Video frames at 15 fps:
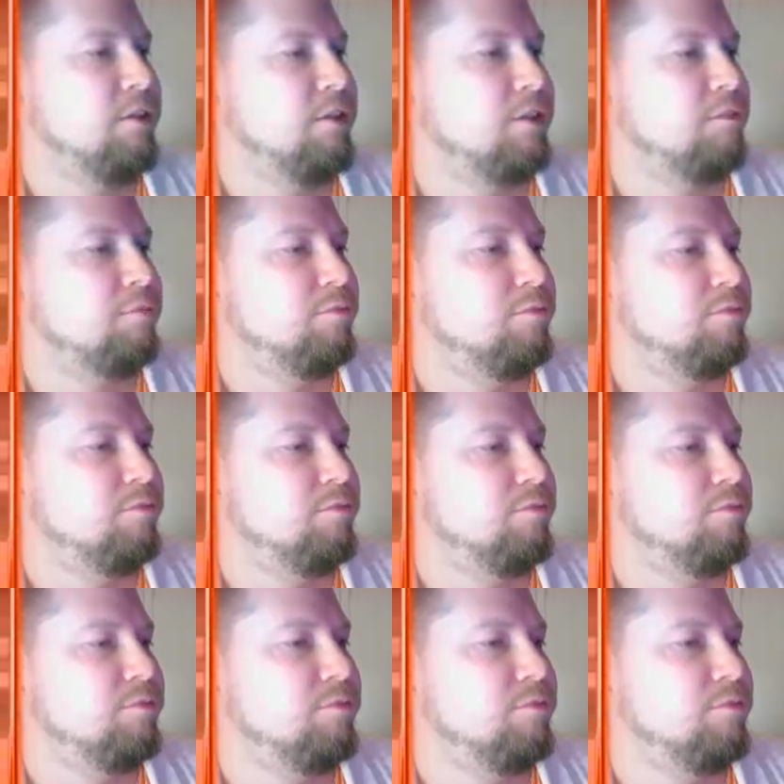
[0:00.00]

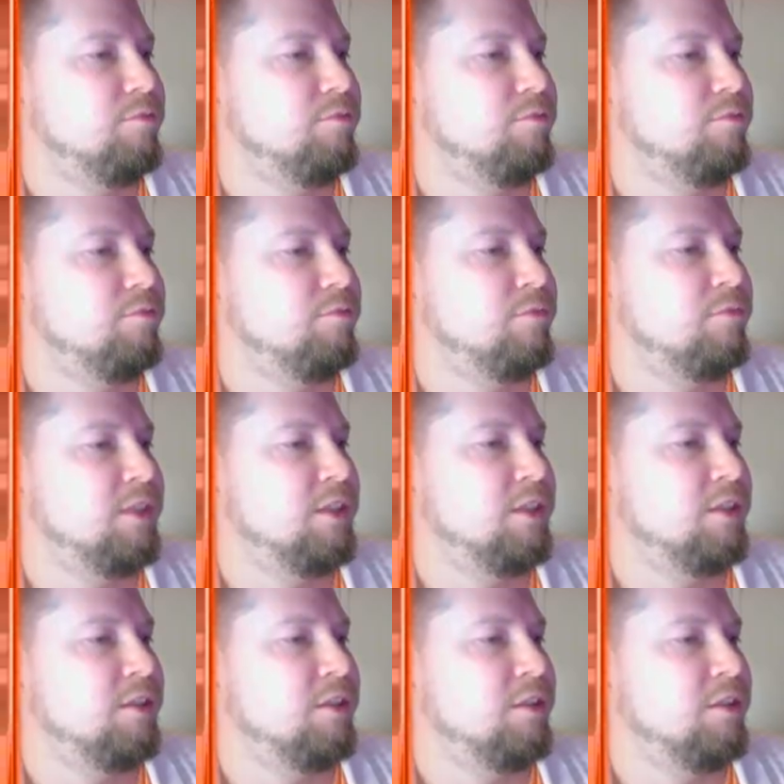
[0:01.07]

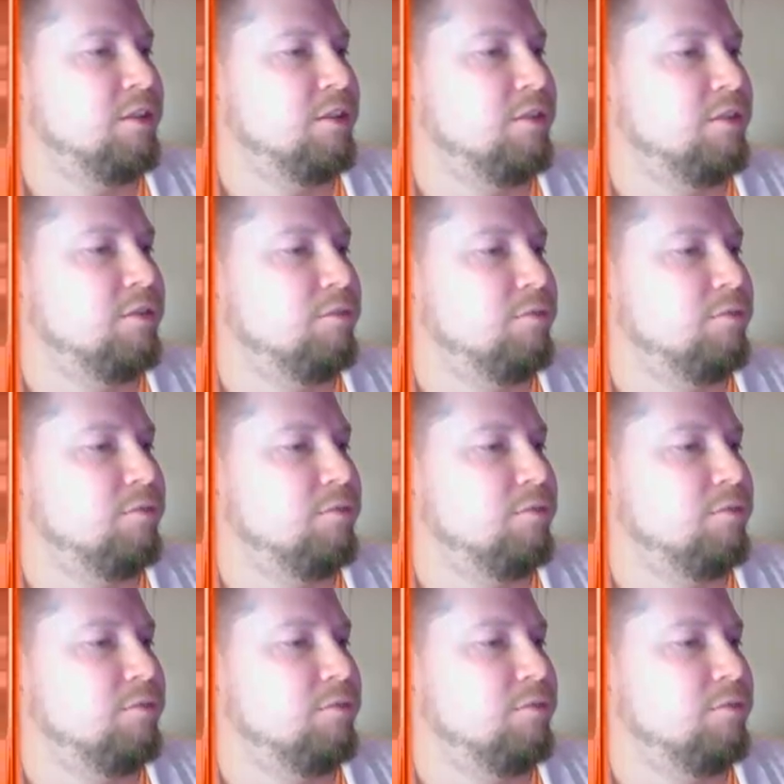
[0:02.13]
No one is speaking in this clip.